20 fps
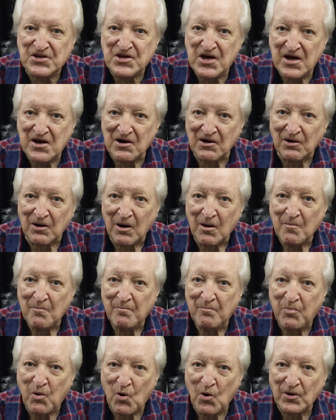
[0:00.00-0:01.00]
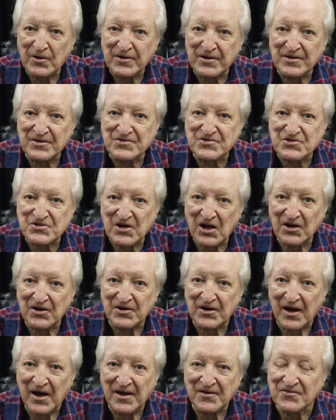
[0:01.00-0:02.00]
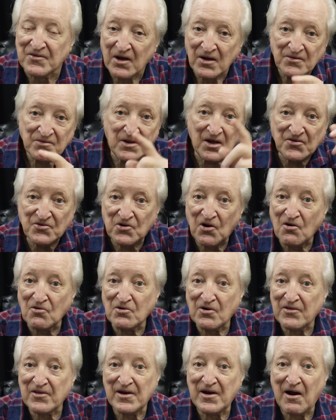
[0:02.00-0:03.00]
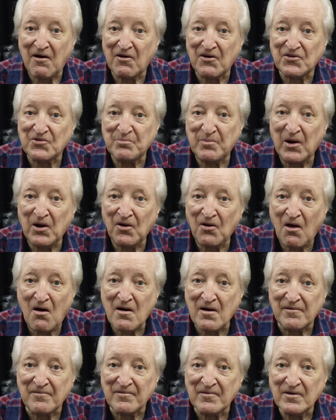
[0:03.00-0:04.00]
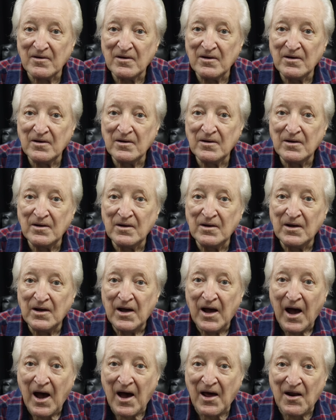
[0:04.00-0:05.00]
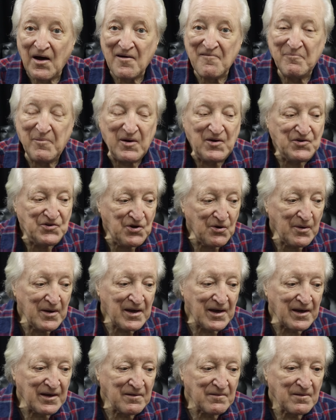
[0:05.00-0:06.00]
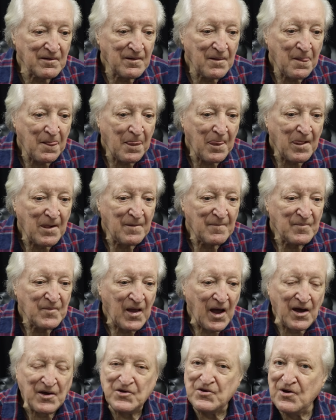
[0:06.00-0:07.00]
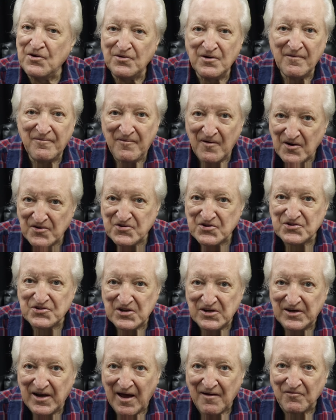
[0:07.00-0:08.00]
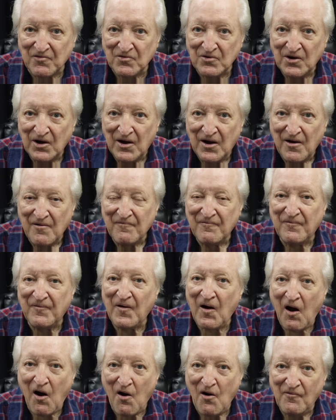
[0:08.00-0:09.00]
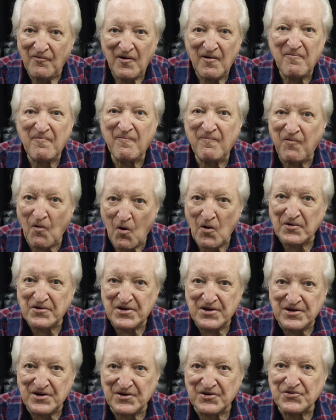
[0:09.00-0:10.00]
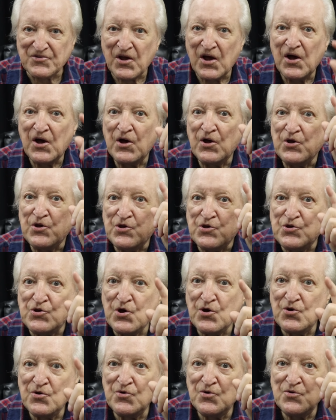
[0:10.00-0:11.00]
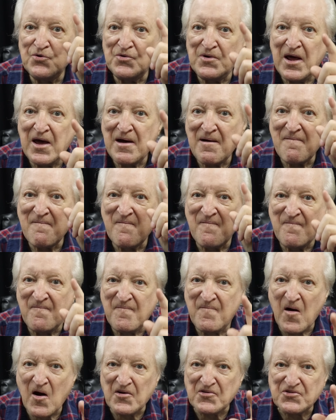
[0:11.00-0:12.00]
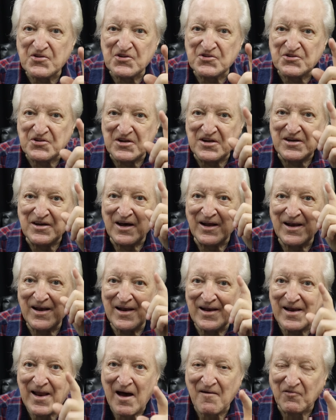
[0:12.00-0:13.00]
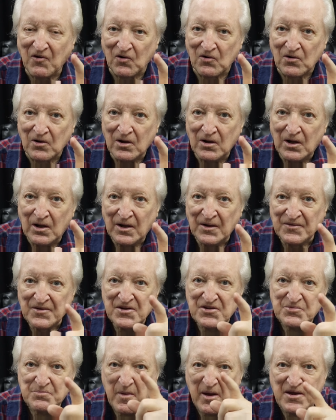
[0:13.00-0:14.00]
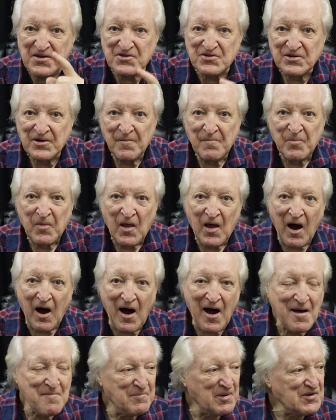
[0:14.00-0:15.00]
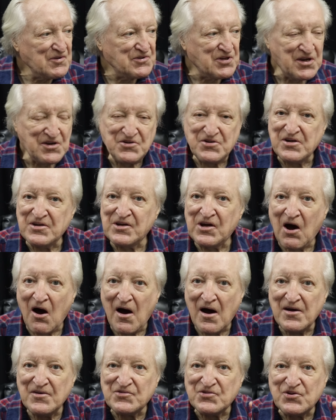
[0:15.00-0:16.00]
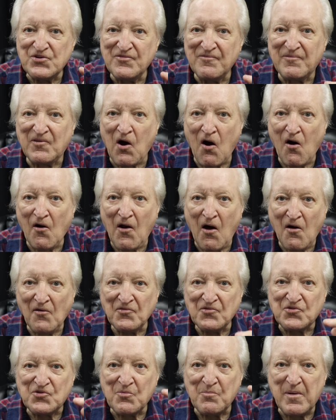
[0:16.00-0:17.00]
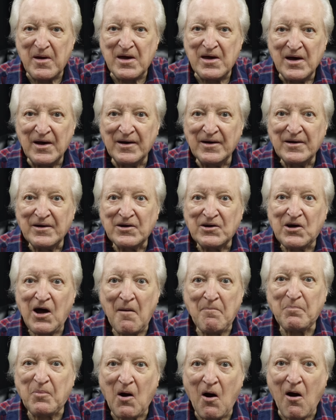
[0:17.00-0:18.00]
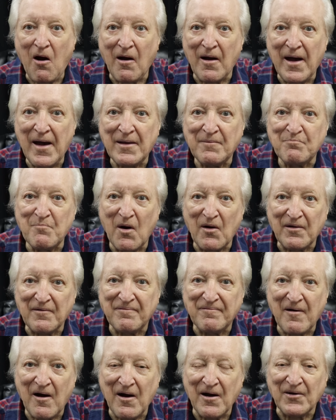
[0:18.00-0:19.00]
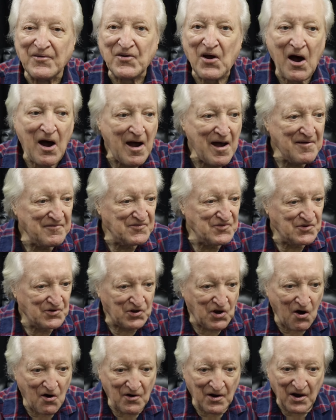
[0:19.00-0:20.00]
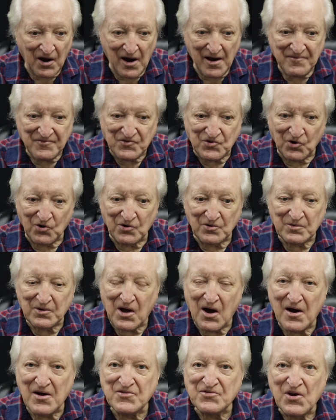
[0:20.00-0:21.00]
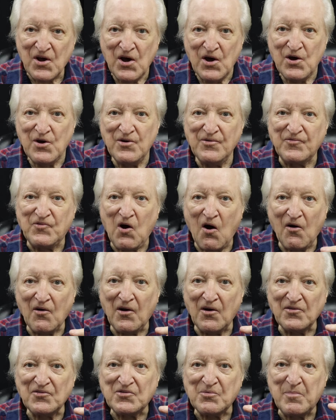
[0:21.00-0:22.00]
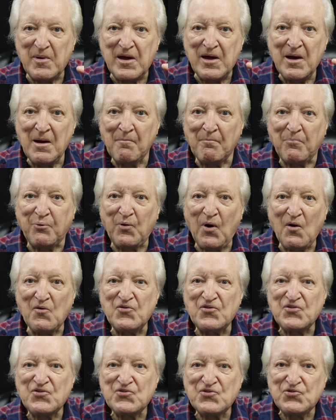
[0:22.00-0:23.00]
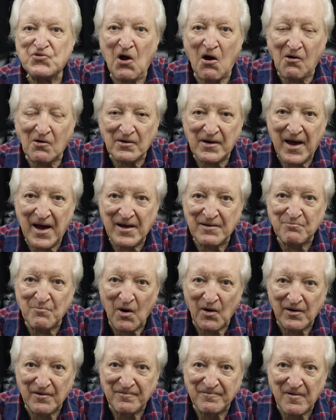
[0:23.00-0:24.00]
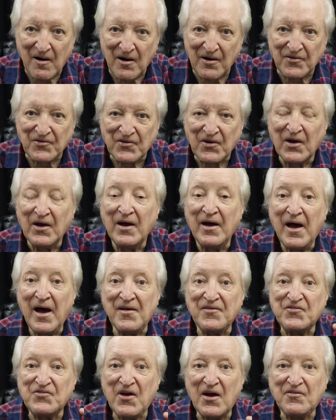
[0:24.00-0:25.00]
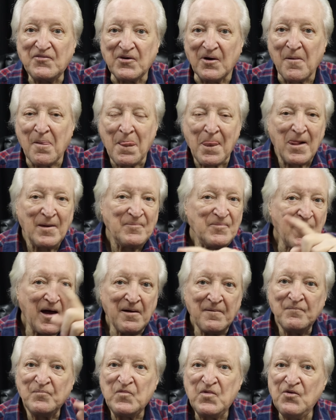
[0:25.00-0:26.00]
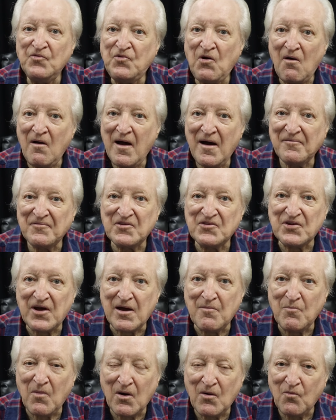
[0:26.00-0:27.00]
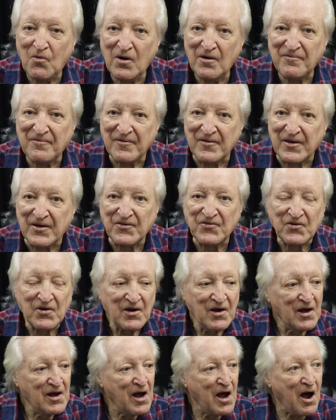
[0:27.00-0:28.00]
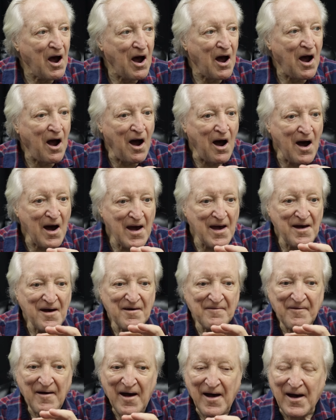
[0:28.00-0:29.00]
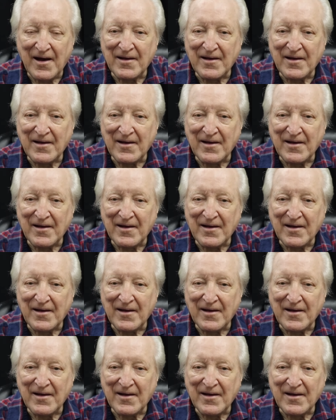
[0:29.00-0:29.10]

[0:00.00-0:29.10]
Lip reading: year porting cylinder heads. That's longer than Eric's been alive. And I've been doing it at university level for over 40 years. University level. This means I've been teaching guys who've gone on to be cup car head modifiers. I've taught guys who've gone on to be pro stock head modifiers, etc. Now, you don't have to take my word for this. I have